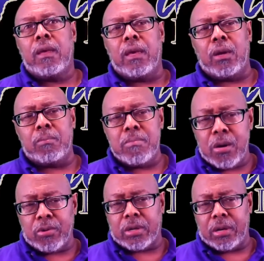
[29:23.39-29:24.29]
in
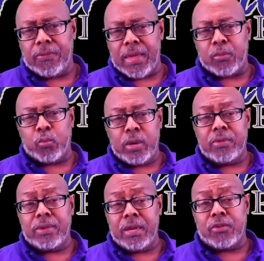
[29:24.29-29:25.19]
America that we
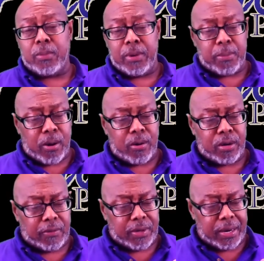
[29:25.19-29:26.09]
need to be a part
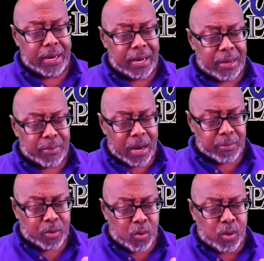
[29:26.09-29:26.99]
of. And
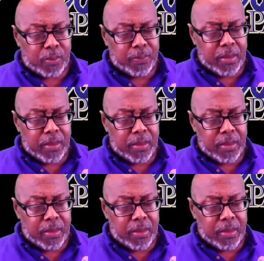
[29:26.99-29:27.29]
I'm going